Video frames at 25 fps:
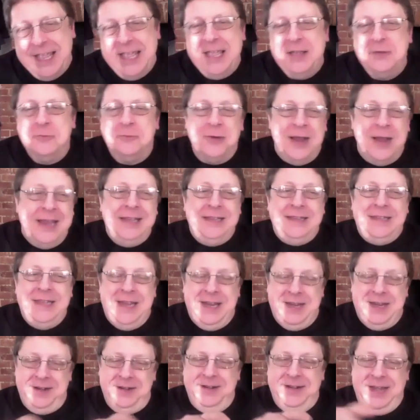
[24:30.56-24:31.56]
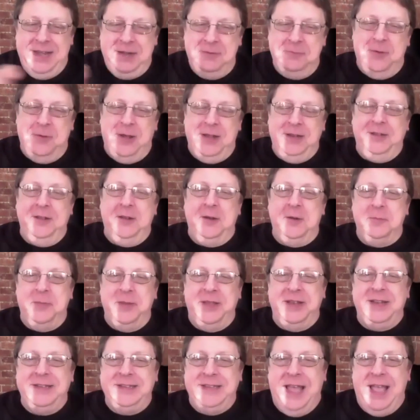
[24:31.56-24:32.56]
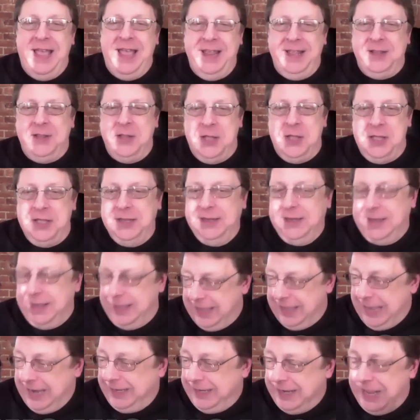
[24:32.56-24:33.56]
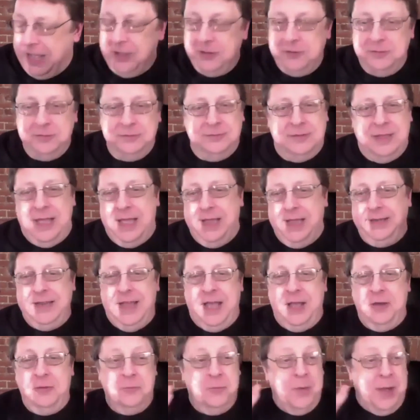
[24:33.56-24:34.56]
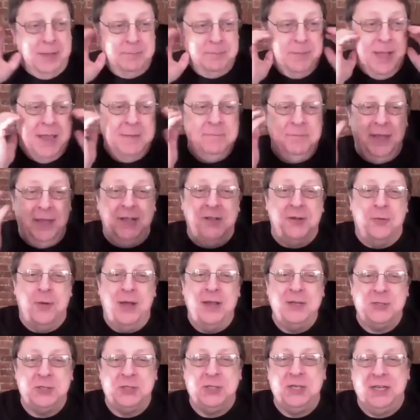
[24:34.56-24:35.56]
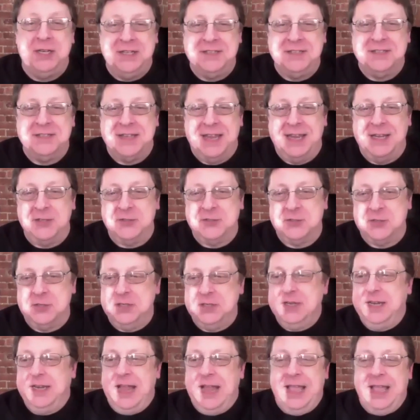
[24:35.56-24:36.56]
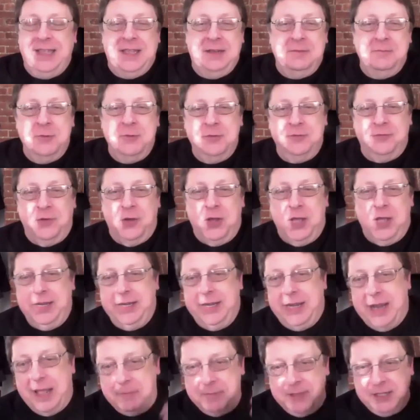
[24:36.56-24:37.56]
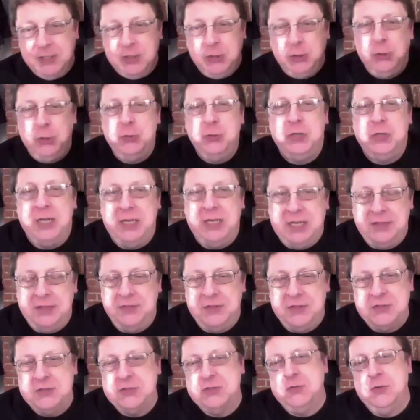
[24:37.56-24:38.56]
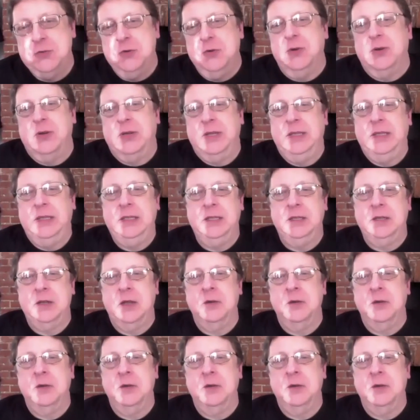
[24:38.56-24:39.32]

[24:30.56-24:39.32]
Right yes in one little bit of dialogue, I now I now my big question is answered, and I can move on, and I'm included in this story. You know,